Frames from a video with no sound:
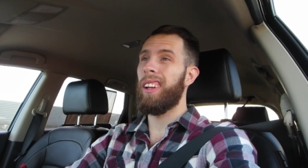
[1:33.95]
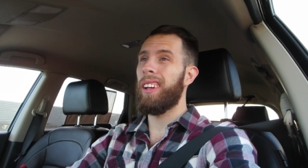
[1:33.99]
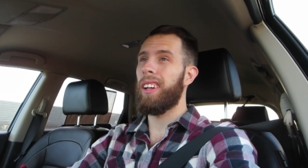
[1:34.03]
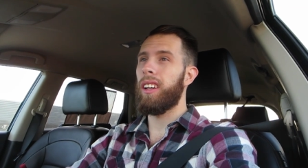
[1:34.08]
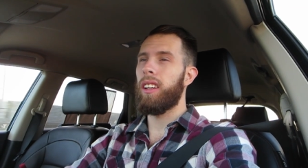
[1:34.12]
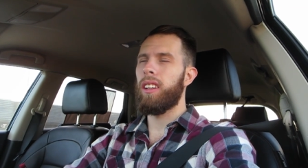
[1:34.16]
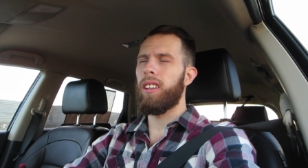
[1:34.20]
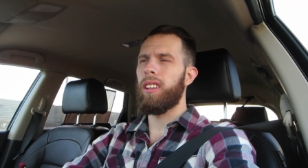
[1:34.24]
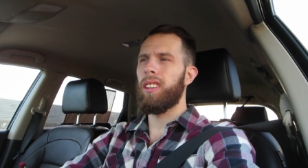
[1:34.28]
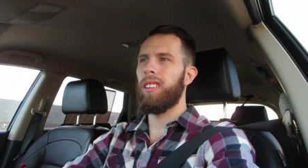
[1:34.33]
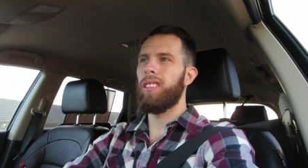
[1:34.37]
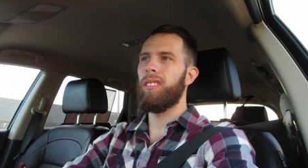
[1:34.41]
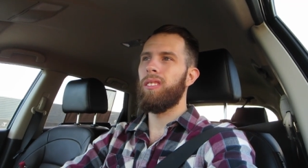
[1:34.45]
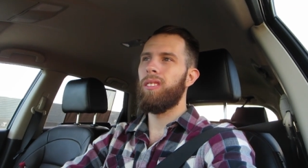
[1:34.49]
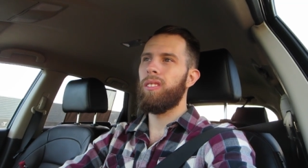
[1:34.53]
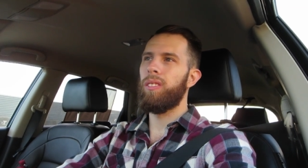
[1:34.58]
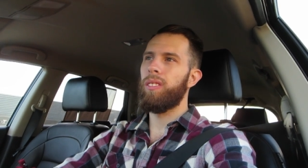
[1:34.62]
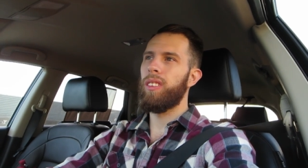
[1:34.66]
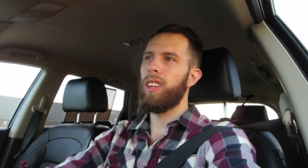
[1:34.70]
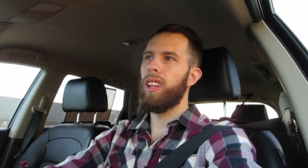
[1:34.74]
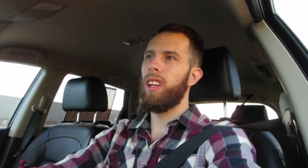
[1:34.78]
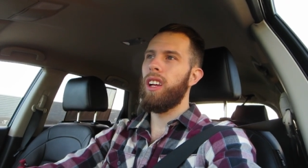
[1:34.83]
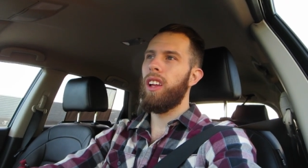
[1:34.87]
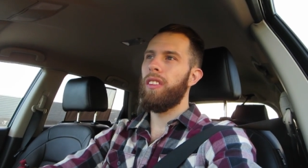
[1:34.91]
Like
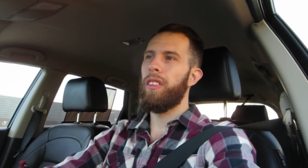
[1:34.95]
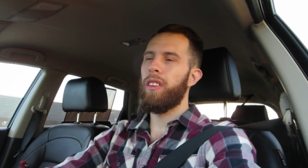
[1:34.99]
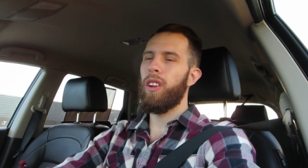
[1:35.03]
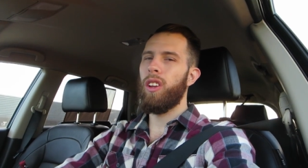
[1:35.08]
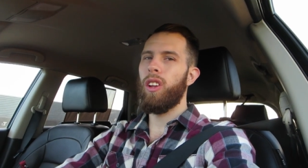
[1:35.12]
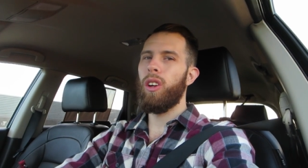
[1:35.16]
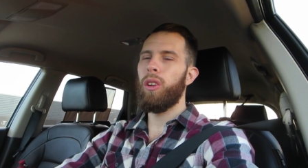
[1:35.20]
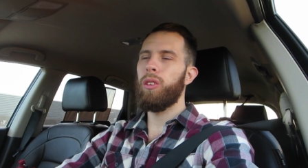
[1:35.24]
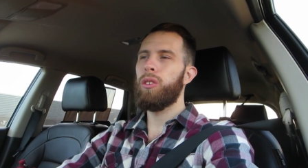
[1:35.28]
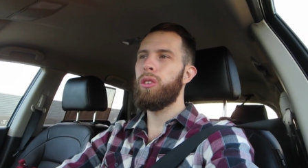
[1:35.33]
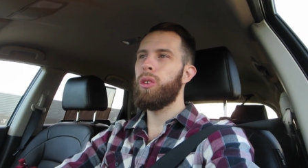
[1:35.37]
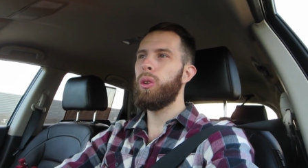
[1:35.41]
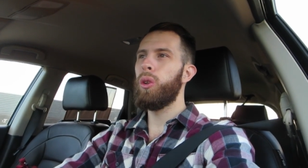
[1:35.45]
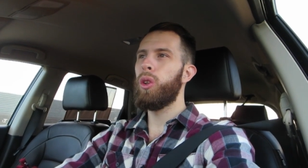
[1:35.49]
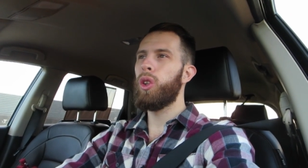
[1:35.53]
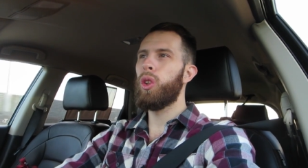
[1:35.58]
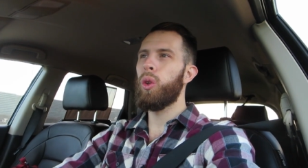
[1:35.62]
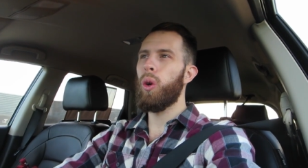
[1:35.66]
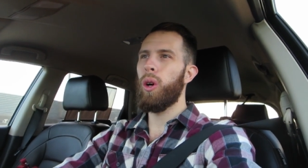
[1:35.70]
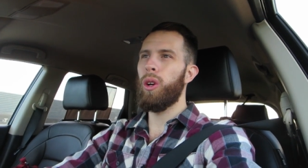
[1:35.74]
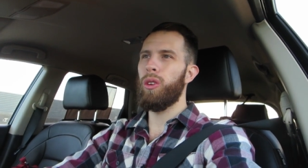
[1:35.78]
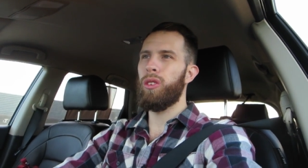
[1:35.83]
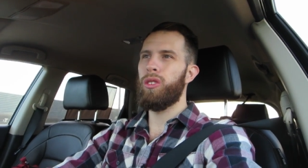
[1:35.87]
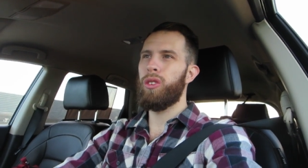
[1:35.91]
they're a little too
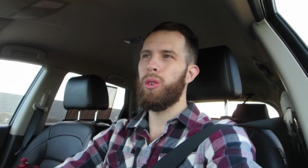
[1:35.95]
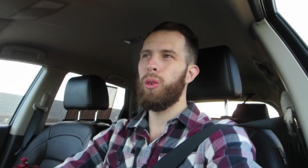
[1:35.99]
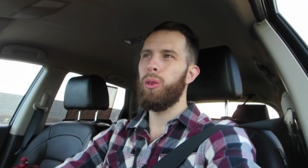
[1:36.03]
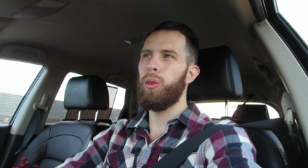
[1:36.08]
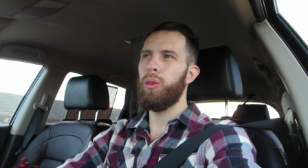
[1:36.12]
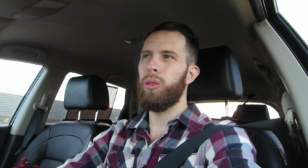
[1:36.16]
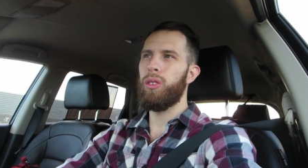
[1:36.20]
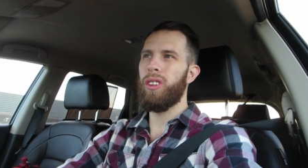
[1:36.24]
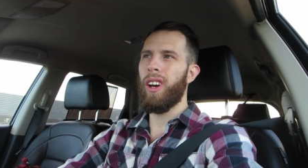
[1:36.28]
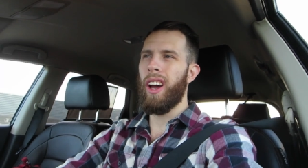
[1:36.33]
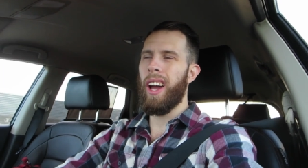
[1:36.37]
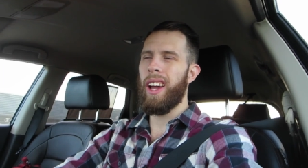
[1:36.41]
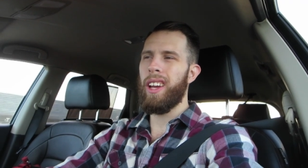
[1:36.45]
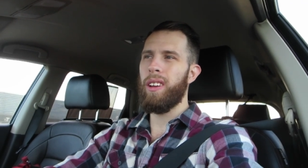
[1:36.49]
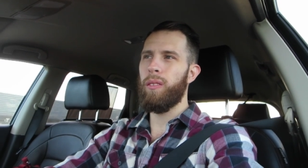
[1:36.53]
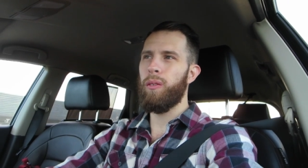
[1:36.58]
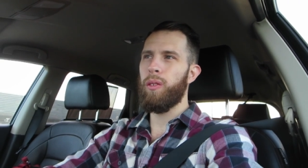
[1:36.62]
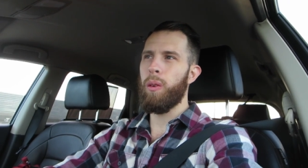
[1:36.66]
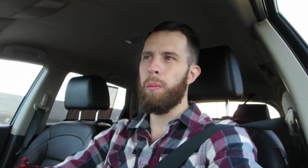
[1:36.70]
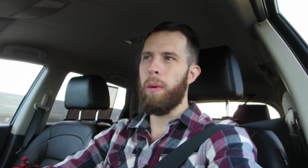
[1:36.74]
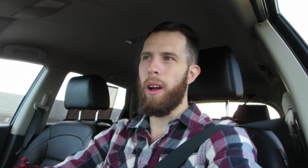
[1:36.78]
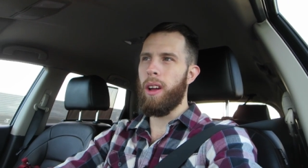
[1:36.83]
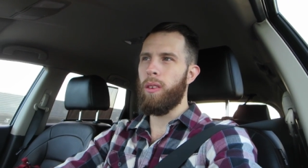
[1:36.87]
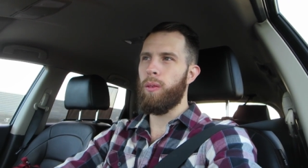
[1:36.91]
short and too tight
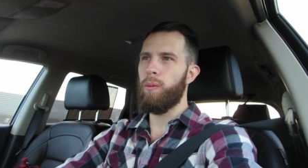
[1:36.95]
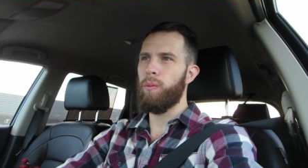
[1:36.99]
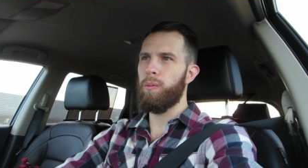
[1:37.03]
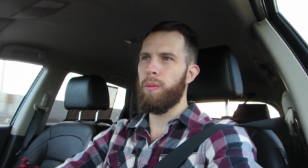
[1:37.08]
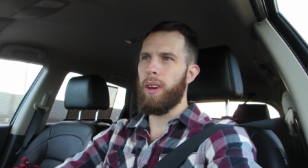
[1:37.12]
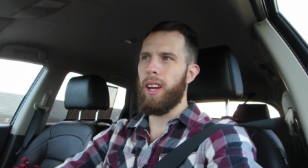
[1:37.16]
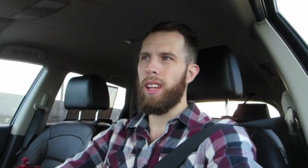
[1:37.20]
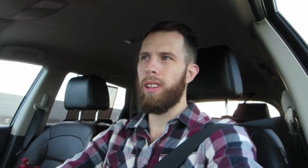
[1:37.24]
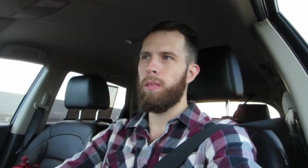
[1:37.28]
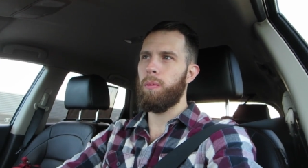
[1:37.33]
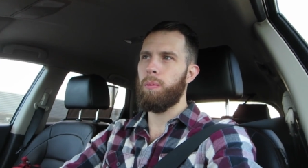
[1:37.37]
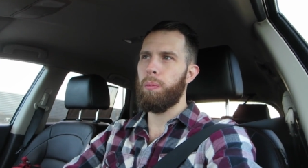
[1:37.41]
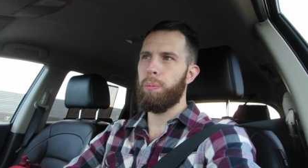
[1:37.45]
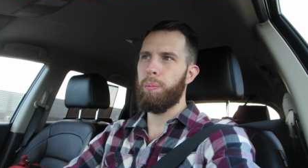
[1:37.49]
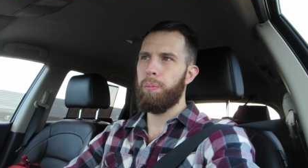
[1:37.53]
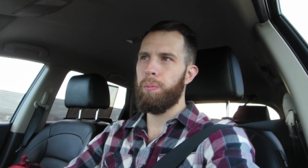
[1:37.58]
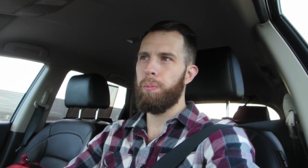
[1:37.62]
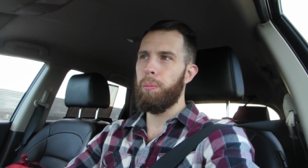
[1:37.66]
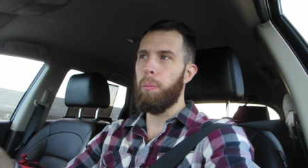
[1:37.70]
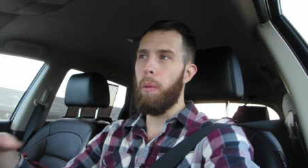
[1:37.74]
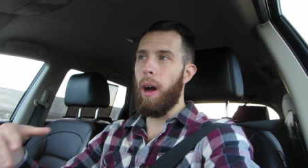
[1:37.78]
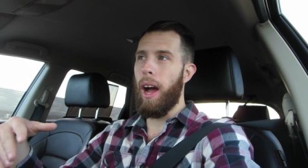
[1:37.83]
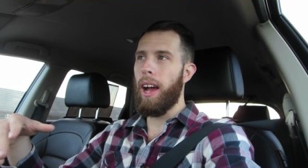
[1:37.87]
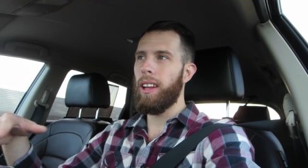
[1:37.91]
for my my
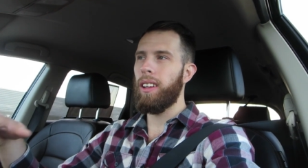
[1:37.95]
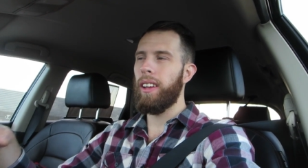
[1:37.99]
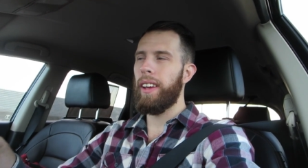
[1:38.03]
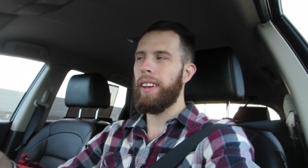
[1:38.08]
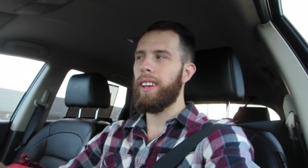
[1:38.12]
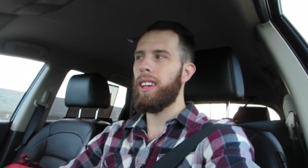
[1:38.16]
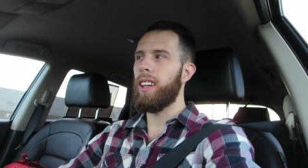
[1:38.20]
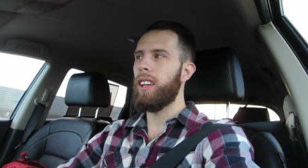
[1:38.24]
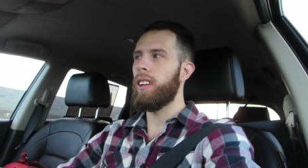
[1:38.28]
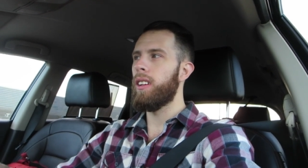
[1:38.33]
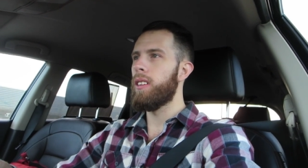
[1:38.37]
my liking.